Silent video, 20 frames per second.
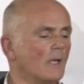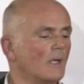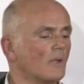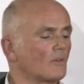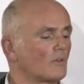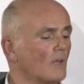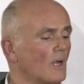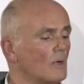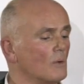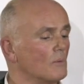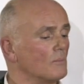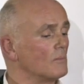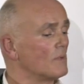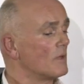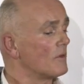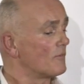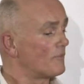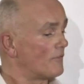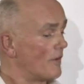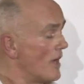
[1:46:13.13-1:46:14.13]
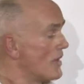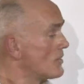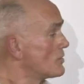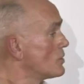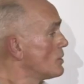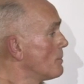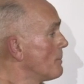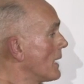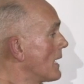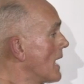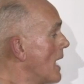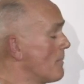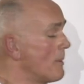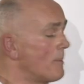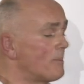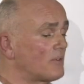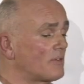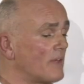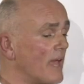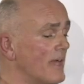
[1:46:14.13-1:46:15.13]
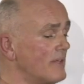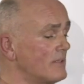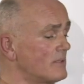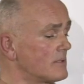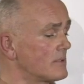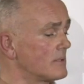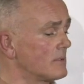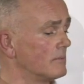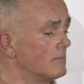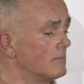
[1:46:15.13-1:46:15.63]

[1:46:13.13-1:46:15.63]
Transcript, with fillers: So first you become obsessed.